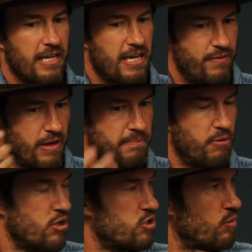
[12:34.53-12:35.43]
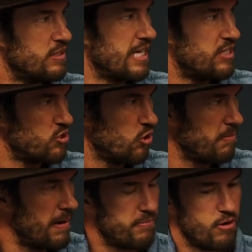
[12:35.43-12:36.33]
giving books once I sold
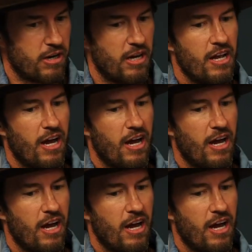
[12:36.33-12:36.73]
my book,